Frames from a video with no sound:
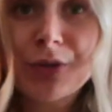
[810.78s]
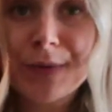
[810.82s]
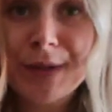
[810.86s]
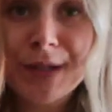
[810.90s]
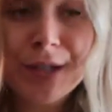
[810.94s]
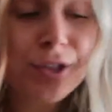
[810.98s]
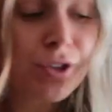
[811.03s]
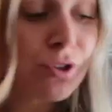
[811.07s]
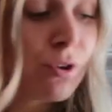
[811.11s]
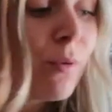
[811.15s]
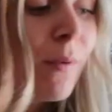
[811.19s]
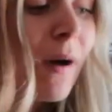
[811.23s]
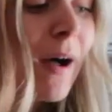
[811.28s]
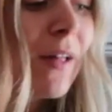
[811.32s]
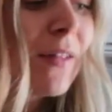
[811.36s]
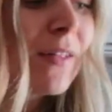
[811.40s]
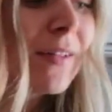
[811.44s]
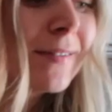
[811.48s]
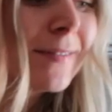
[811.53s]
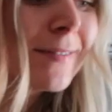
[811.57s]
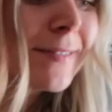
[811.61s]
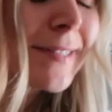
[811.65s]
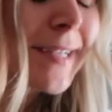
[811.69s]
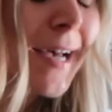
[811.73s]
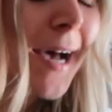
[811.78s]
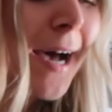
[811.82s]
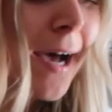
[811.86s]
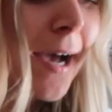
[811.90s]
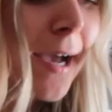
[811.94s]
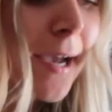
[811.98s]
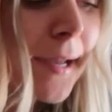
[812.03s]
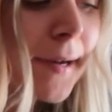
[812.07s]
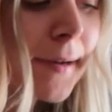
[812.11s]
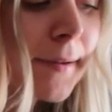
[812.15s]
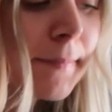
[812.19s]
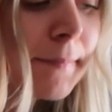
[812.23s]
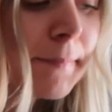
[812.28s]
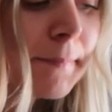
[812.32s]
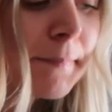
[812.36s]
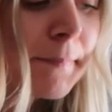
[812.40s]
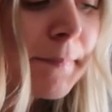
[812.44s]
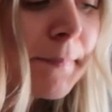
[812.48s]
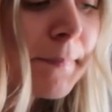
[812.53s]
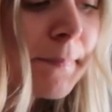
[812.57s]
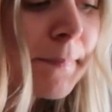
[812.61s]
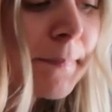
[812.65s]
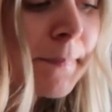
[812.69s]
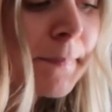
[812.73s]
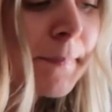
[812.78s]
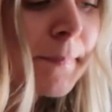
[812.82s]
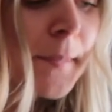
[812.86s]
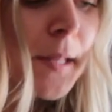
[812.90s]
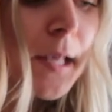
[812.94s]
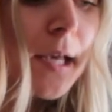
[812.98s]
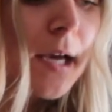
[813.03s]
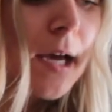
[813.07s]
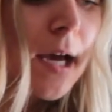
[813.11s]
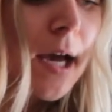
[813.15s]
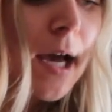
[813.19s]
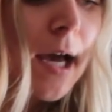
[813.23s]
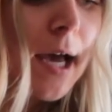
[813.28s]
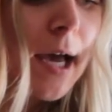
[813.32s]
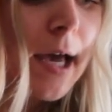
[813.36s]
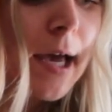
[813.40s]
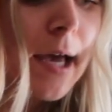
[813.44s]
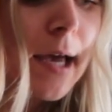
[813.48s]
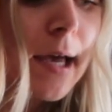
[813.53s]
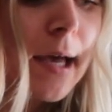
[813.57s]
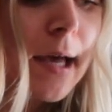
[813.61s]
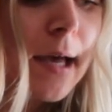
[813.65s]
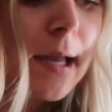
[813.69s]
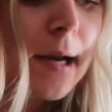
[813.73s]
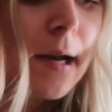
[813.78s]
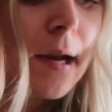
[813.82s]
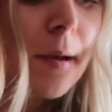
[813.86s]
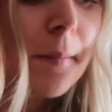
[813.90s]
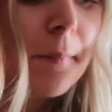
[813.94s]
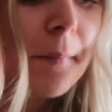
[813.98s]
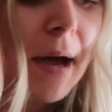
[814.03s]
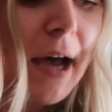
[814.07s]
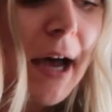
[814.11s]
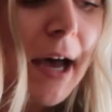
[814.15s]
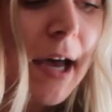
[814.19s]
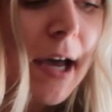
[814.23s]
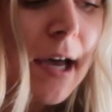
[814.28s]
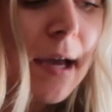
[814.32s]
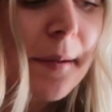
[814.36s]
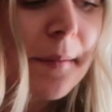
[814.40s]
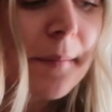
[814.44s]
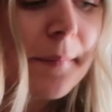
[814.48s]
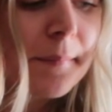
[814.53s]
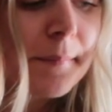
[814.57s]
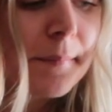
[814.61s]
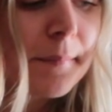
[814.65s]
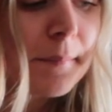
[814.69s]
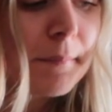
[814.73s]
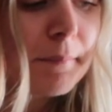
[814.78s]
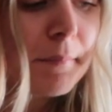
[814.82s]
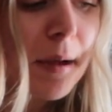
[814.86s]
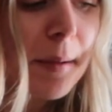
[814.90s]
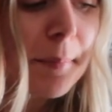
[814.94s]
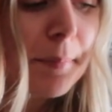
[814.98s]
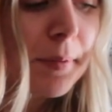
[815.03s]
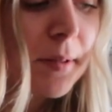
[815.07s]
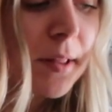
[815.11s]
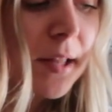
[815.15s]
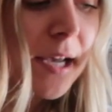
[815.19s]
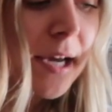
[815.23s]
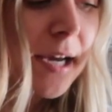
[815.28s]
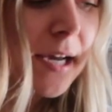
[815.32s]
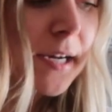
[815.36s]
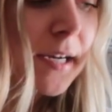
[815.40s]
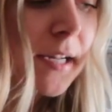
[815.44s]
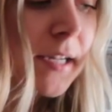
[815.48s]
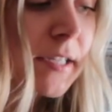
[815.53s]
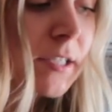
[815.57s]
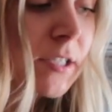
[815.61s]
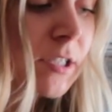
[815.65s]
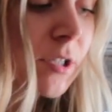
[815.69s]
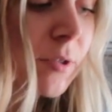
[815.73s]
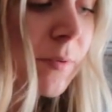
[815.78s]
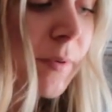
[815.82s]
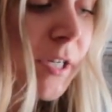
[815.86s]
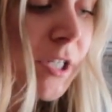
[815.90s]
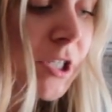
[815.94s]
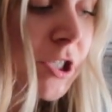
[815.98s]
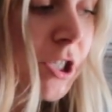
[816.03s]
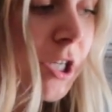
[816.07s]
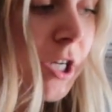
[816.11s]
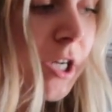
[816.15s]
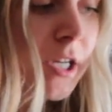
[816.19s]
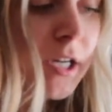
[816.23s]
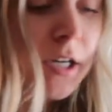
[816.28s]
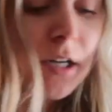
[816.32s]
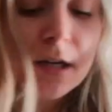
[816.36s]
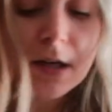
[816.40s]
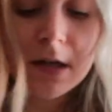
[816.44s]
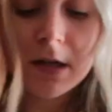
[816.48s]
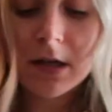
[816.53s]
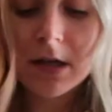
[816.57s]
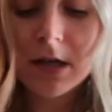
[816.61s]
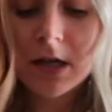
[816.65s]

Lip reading: doing so well inside, and my plant intuition